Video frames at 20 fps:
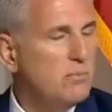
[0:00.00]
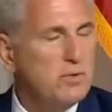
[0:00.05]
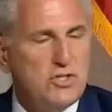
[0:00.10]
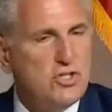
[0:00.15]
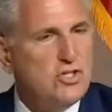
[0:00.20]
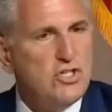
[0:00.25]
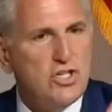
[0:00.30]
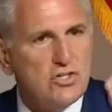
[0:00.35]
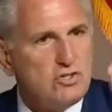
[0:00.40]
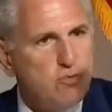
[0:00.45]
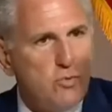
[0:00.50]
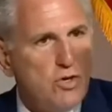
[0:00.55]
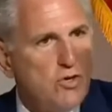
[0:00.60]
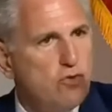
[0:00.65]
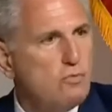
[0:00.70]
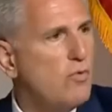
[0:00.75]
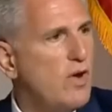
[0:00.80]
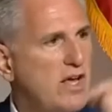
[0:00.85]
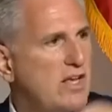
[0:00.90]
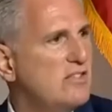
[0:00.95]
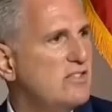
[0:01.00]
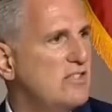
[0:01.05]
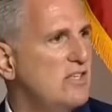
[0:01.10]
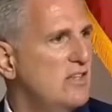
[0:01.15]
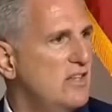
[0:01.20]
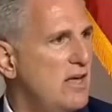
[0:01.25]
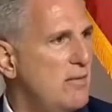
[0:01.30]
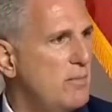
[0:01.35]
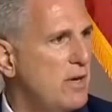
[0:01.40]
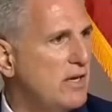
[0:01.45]
But you just wouldn't raise
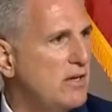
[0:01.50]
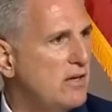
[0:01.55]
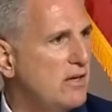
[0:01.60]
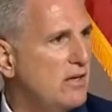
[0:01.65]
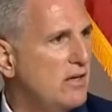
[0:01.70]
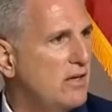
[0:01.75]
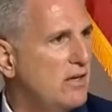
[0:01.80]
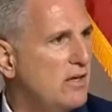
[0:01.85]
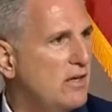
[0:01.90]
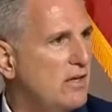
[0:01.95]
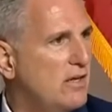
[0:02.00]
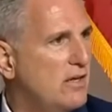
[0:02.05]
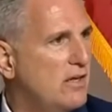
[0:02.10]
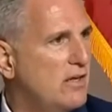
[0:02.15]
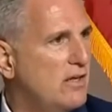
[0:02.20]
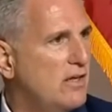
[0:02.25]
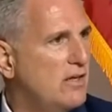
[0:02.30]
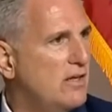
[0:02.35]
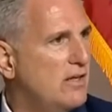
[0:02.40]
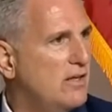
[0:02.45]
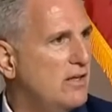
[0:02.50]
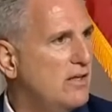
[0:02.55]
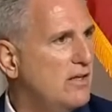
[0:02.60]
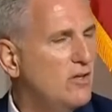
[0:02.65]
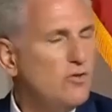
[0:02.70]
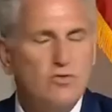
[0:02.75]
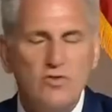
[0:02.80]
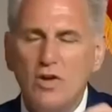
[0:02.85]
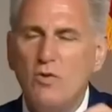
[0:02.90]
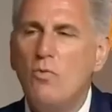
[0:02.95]
the limit.
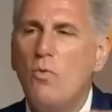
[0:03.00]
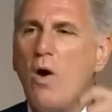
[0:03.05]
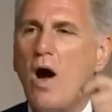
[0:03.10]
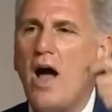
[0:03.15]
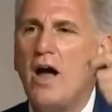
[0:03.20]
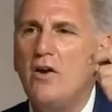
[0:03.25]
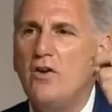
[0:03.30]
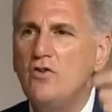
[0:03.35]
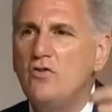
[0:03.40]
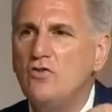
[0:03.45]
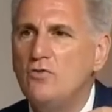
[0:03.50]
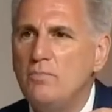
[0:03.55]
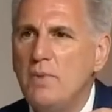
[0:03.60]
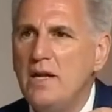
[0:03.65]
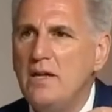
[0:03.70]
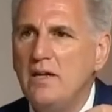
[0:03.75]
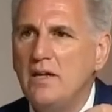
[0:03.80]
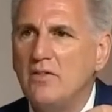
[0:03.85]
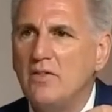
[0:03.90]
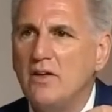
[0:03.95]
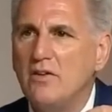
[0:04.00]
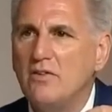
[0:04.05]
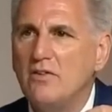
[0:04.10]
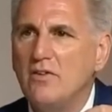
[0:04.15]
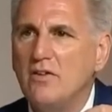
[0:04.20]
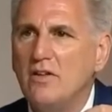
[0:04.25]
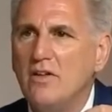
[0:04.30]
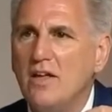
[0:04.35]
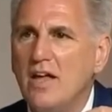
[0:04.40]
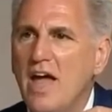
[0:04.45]
You'd say, why are you spending
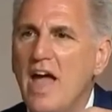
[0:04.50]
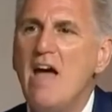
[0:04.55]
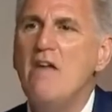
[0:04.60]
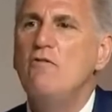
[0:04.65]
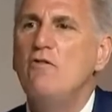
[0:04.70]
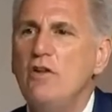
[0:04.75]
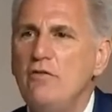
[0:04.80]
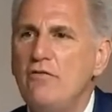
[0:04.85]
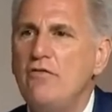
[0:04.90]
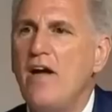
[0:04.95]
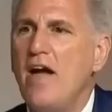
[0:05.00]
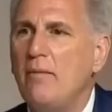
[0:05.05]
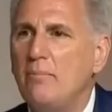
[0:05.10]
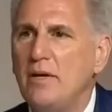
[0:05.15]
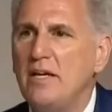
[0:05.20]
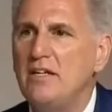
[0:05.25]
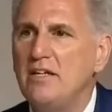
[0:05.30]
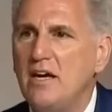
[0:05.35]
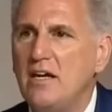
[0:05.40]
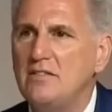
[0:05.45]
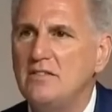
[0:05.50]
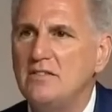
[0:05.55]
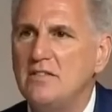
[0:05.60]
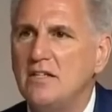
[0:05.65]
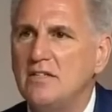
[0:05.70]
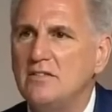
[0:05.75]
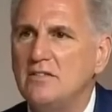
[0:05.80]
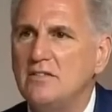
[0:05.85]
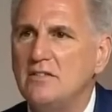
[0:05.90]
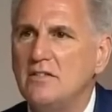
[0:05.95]
this? Every family does
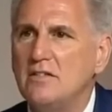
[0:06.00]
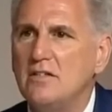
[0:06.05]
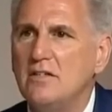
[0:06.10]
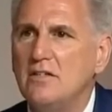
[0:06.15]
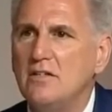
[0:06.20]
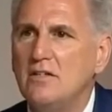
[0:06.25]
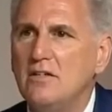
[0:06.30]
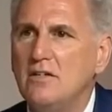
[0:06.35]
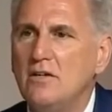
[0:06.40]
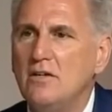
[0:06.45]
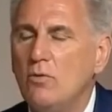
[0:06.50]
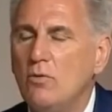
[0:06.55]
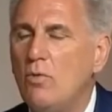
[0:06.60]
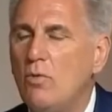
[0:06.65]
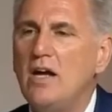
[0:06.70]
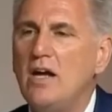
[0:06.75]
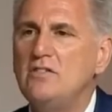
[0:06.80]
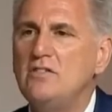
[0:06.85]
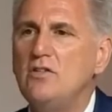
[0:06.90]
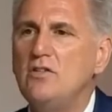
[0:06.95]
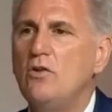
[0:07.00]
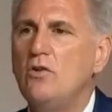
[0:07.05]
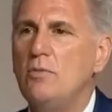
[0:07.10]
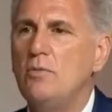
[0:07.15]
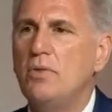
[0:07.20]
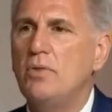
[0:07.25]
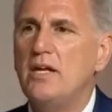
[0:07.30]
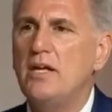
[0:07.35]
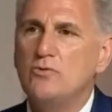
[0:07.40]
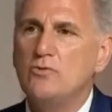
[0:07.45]
this. Why is the
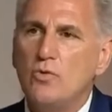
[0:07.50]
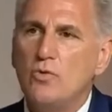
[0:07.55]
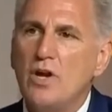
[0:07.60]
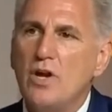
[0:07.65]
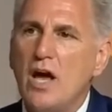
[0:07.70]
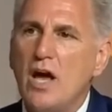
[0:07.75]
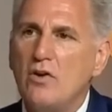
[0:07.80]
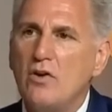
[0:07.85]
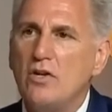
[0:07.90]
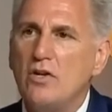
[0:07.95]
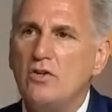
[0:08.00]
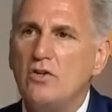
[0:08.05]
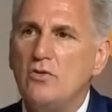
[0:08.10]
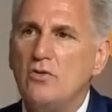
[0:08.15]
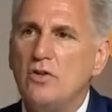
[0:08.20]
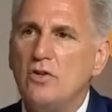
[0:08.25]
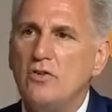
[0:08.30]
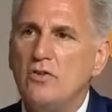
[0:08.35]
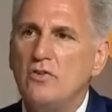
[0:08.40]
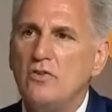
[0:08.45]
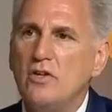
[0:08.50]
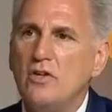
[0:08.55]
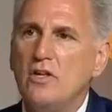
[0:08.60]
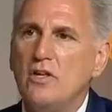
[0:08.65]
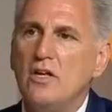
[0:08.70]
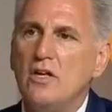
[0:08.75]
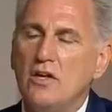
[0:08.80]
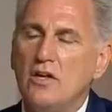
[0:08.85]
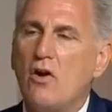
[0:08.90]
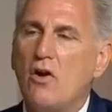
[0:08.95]
only place we're not going to do this
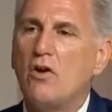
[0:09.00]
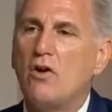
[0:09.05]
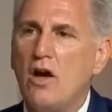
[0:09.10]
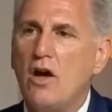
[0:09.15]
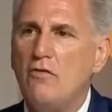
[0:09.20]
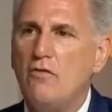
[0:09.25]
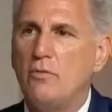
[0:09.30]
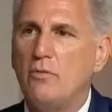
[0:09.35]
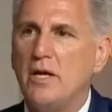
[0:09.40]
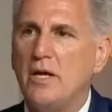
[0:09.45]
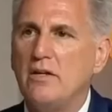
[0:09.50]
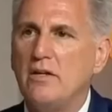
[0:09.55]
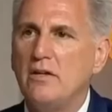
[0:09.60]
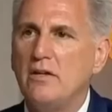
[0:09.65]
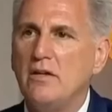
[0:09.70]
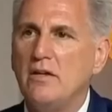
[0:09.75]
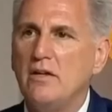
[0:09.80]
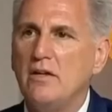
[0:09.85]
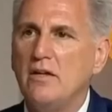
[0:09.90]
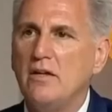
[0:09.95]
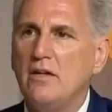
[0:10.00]
in our government?